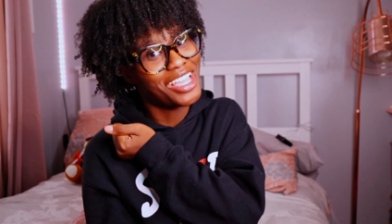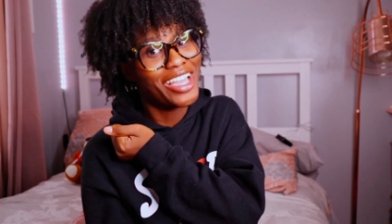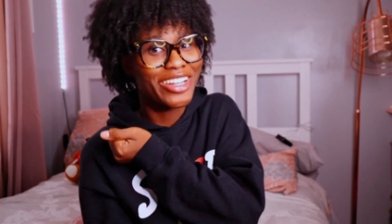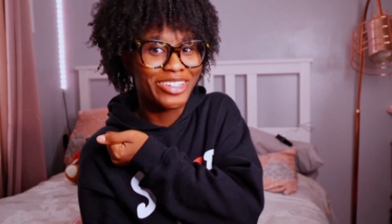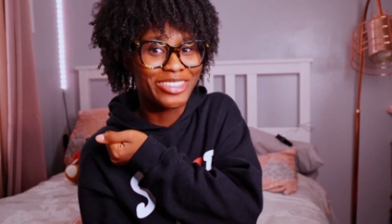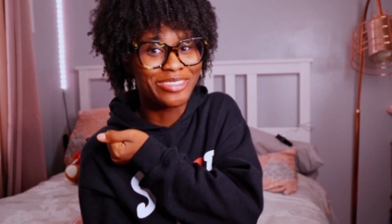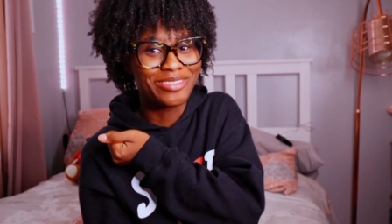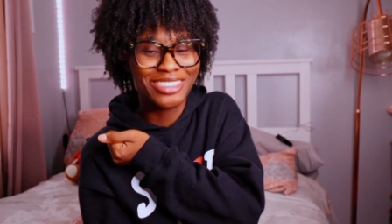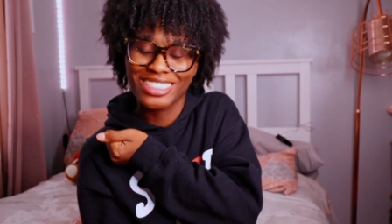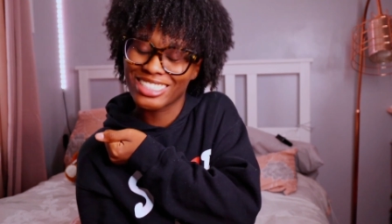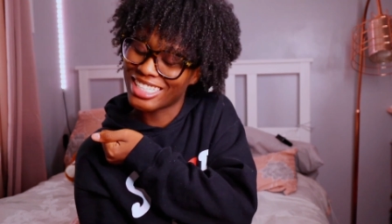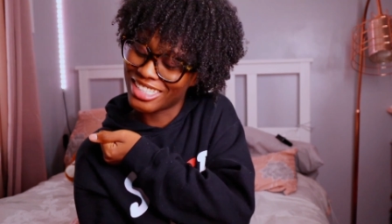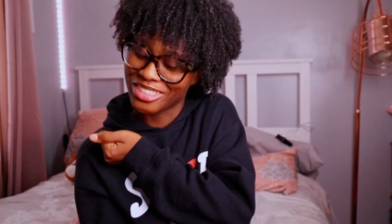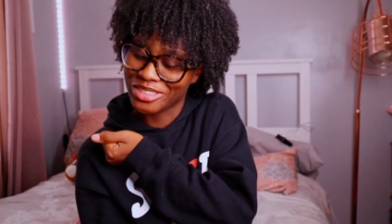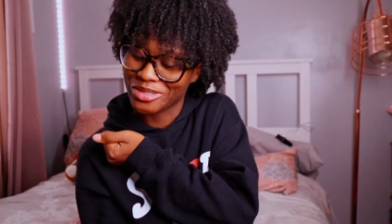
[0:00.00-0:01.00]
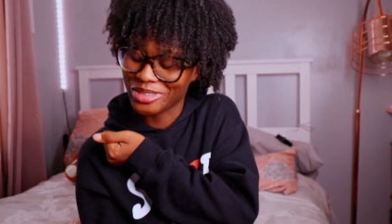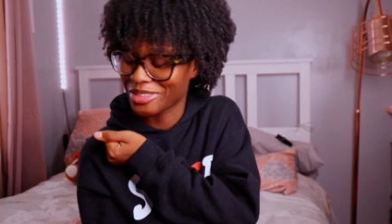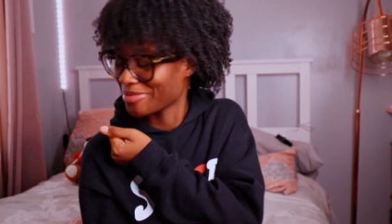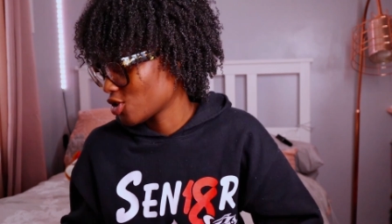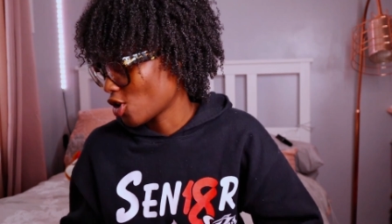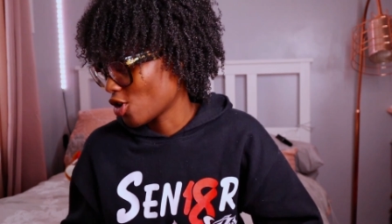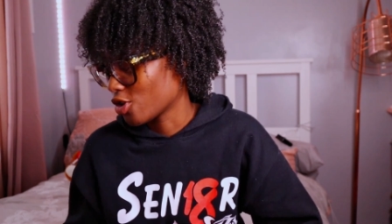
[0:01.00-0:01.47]
I know, let's get into
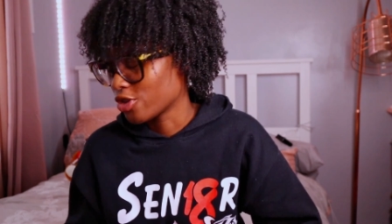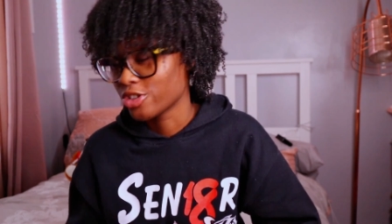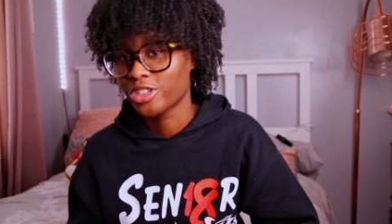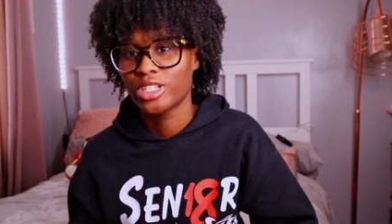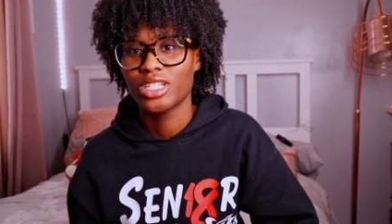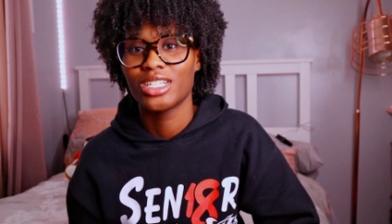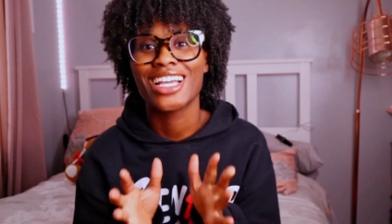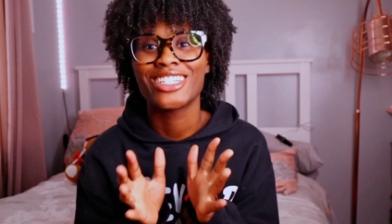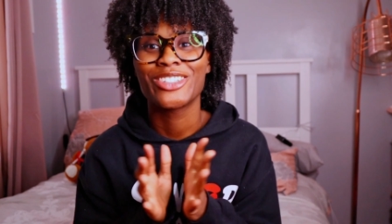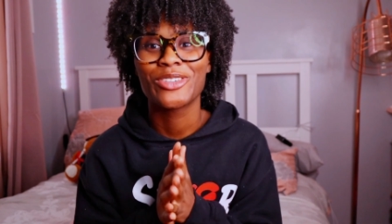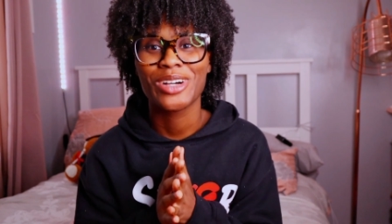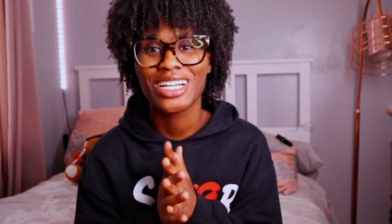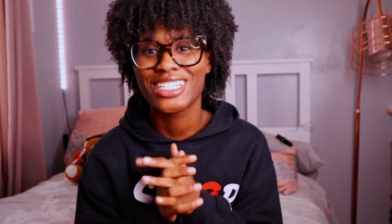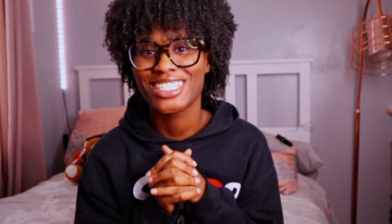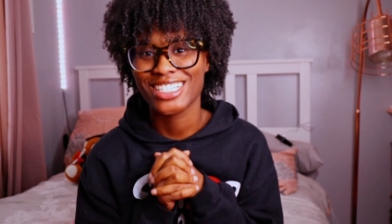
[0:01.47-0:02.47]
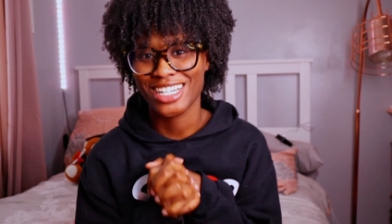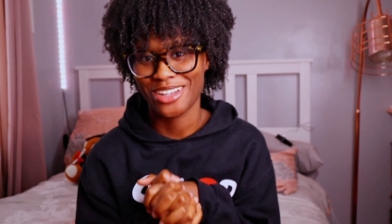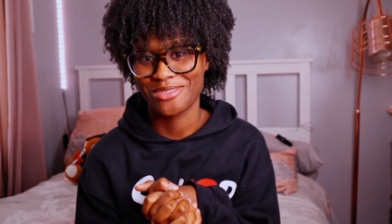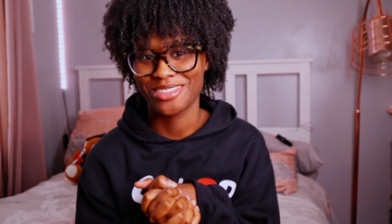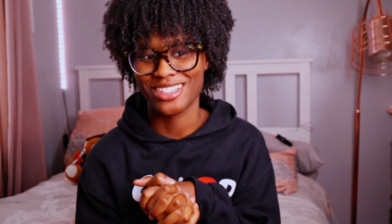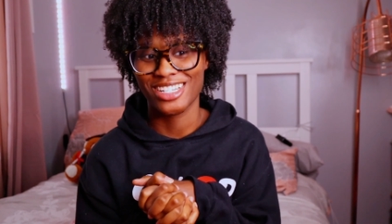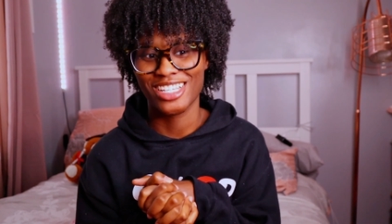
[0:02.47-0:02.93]
it. So, I know I said
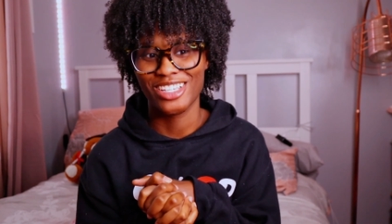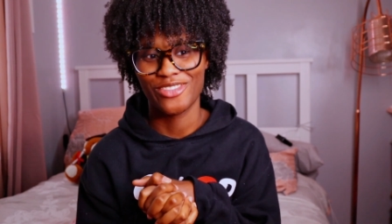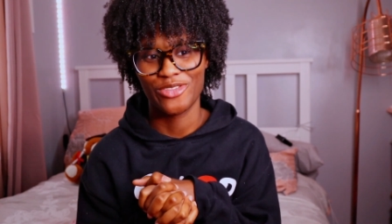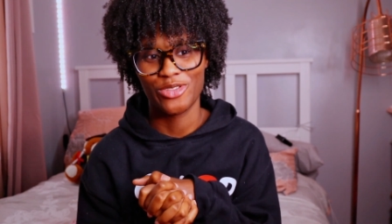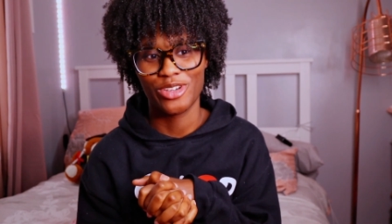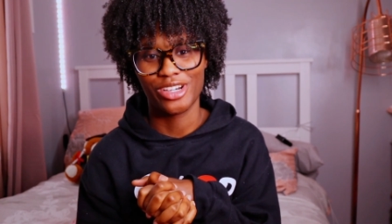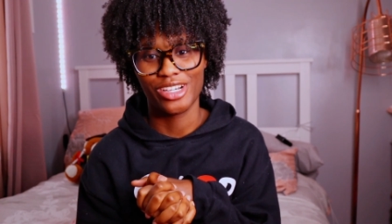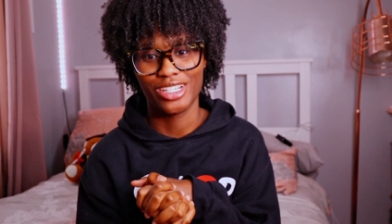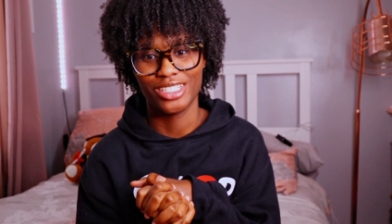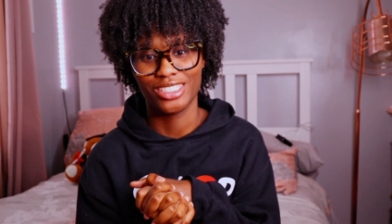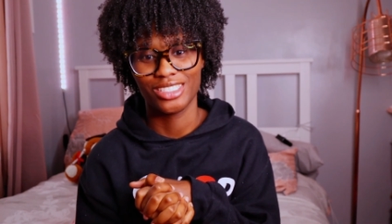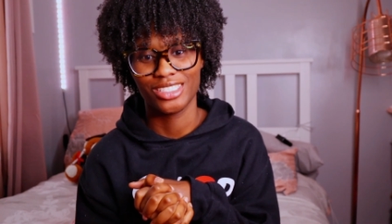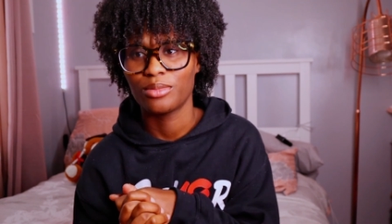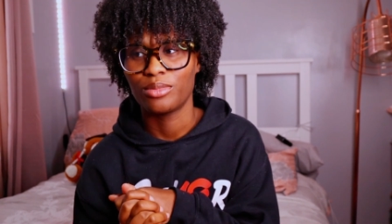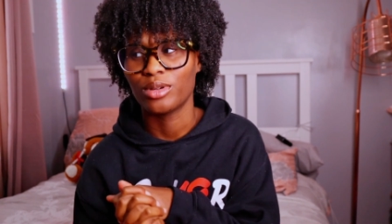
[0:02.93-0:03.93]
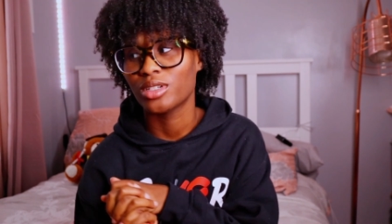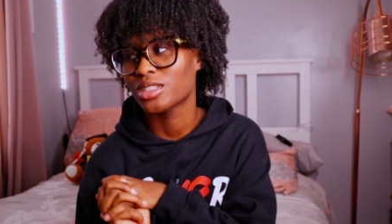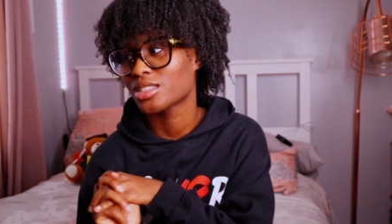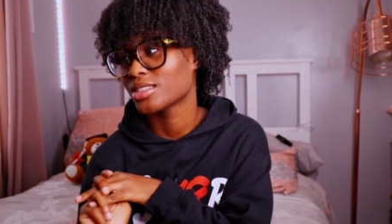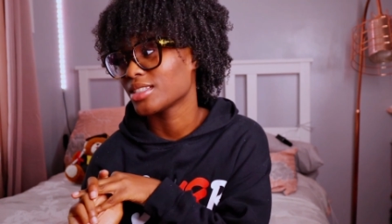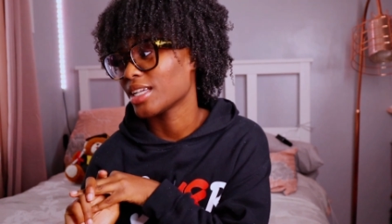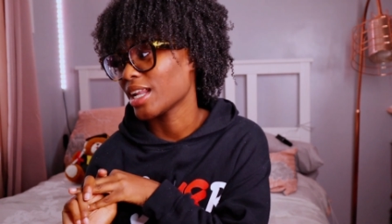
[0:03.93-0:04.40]
I was gonna give you guys
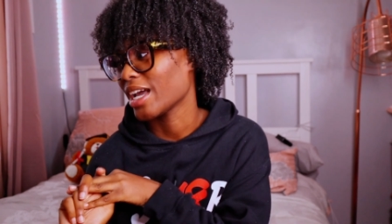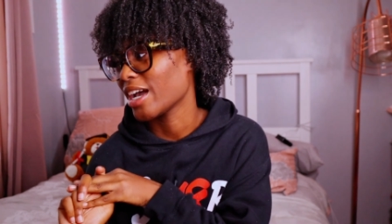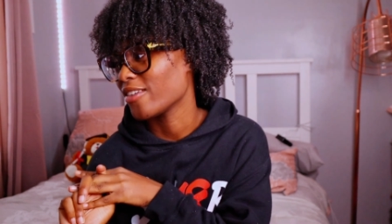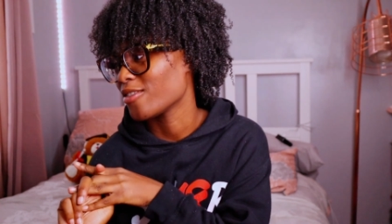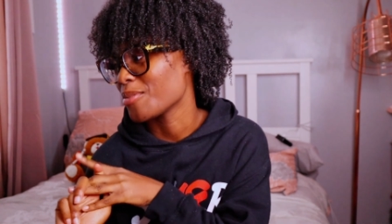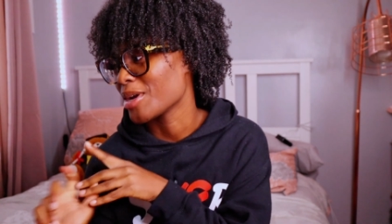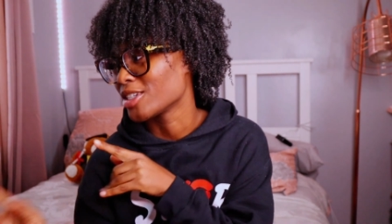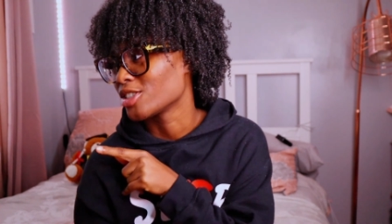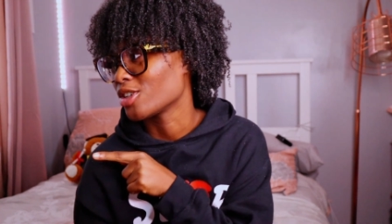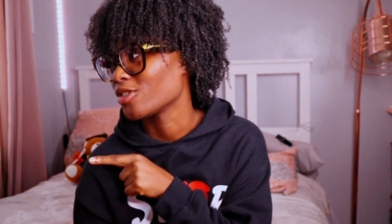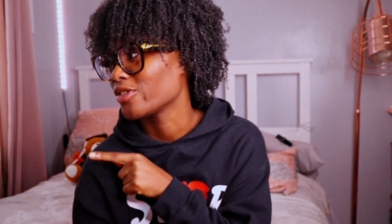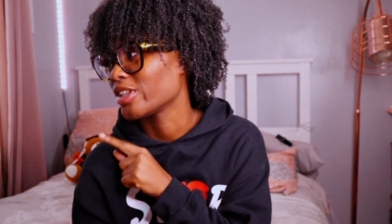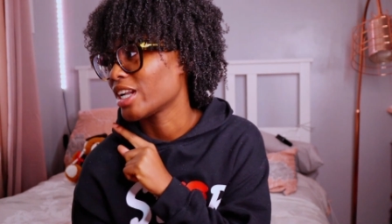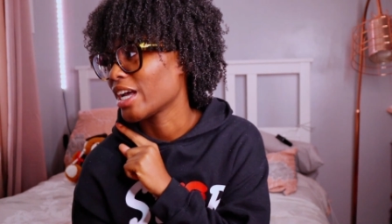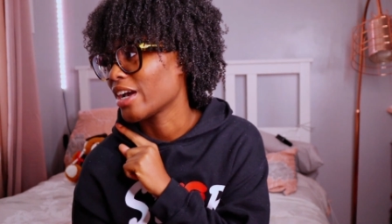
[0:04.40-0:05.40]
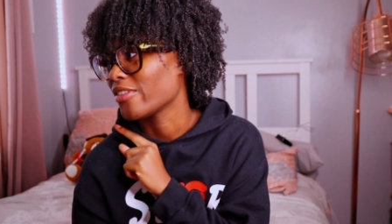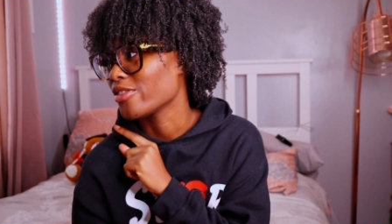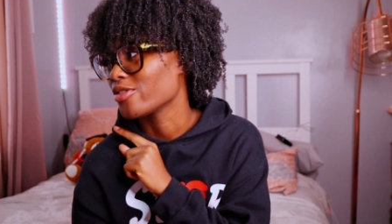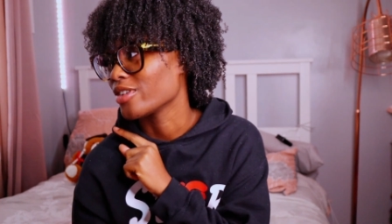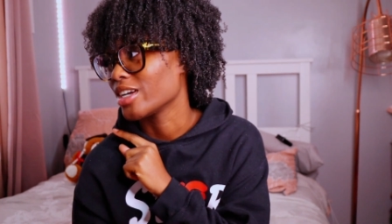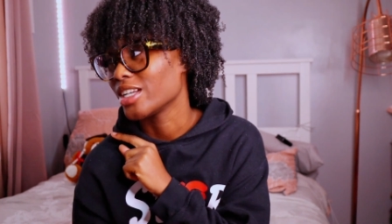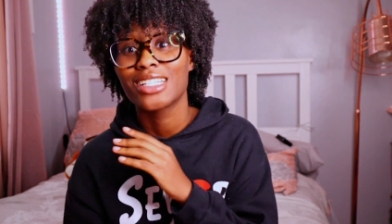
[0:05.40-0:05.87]
books that I have on my shelf that I
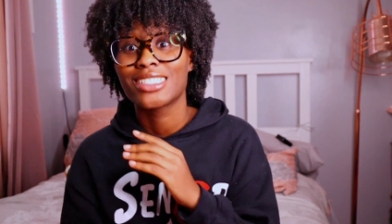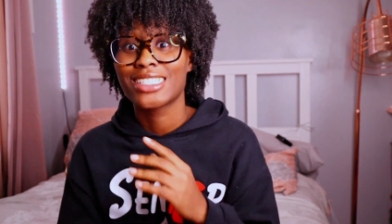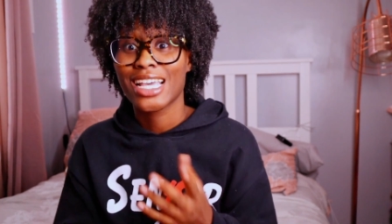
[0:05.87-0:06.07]
haven't read.